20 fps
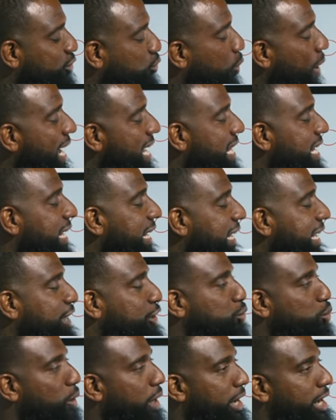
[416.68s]
weight in each
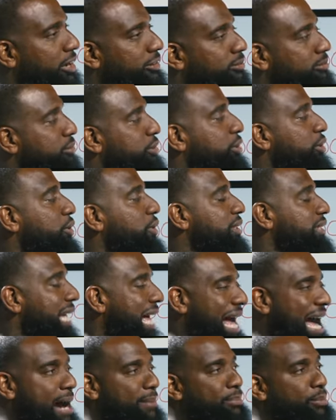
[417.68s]
one of them. So it's
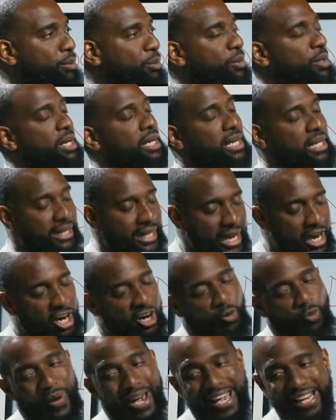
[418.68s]
Apple, they
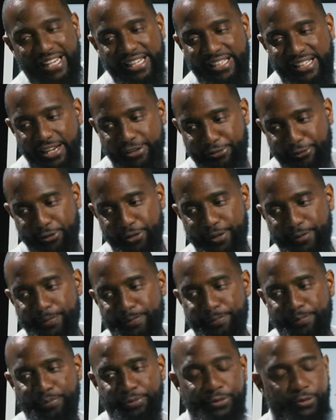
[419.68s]
all weighted different,
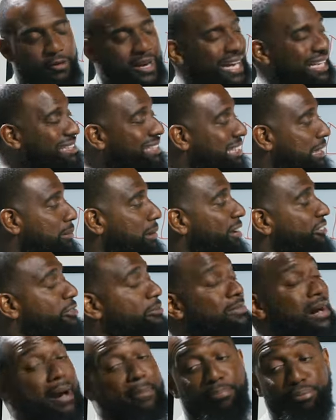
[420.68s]
right? Some of them
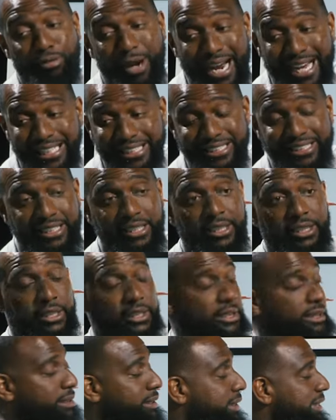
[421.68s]
by price,
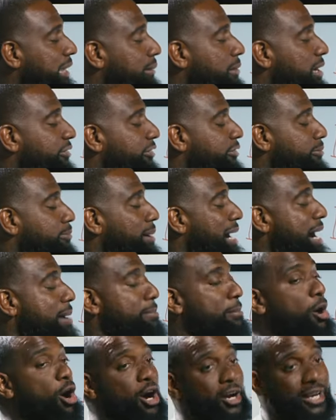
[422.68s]
some of them by
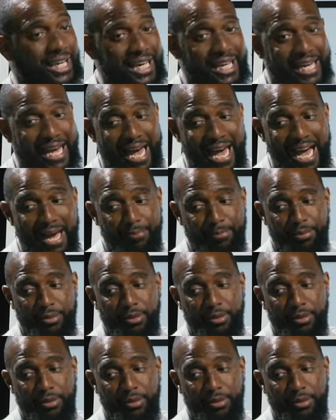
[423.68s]
market cap,